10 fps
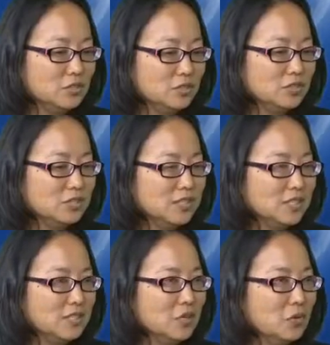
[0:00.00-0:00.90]
do you
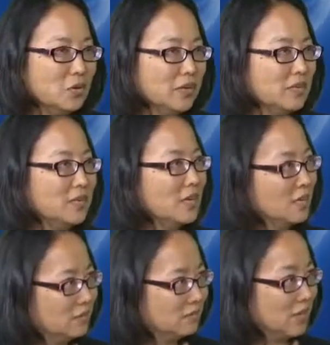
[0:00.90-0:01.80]
see Hawaii
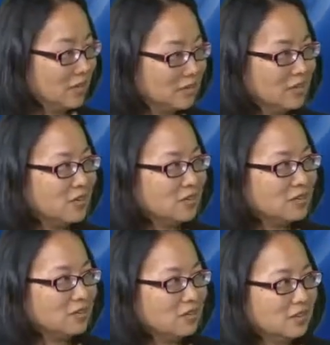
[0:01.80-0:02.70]
kind of getting there?